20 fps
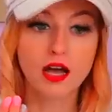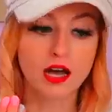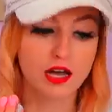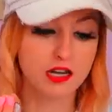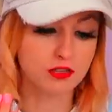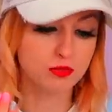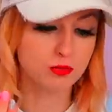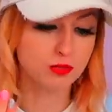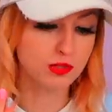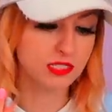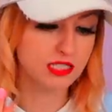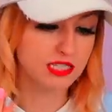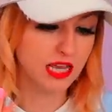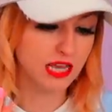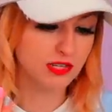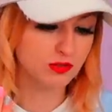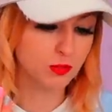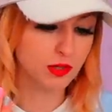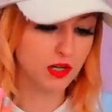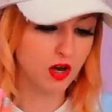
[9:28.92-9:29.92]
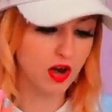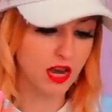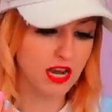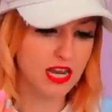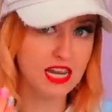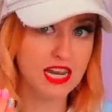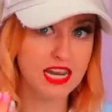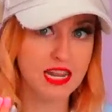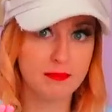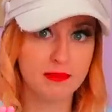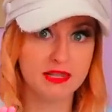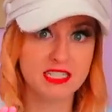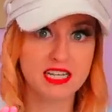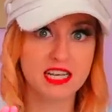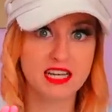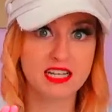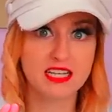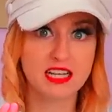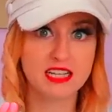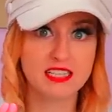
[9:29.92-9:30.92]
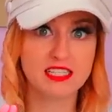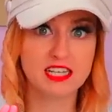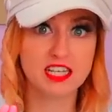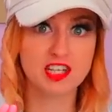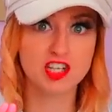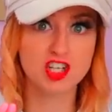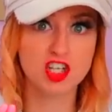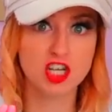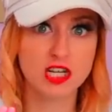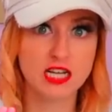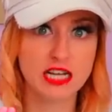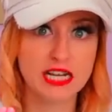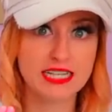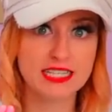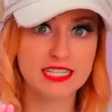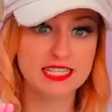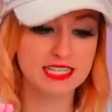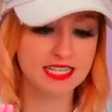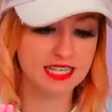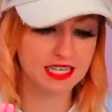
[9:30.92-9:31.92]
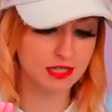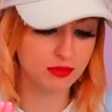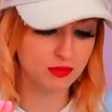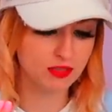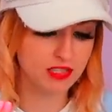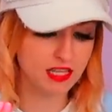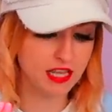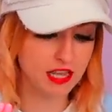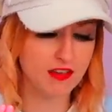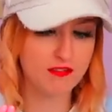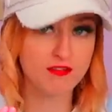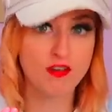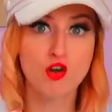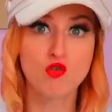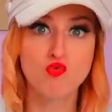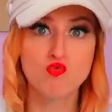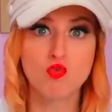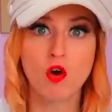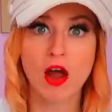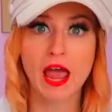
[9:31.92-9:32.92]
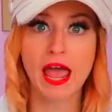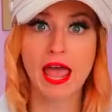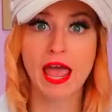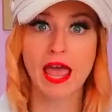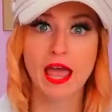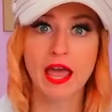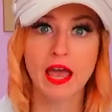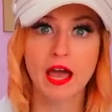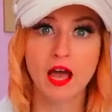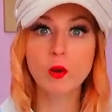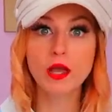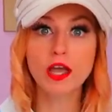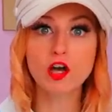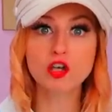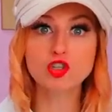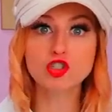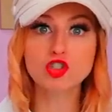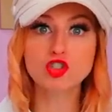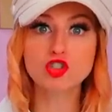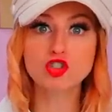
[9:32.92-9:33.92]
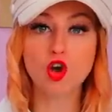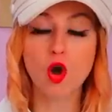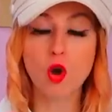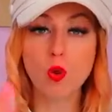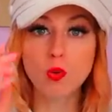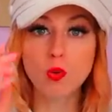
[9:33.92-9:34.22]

Guys, it says we got a limited edition, exclusive, rare. We are so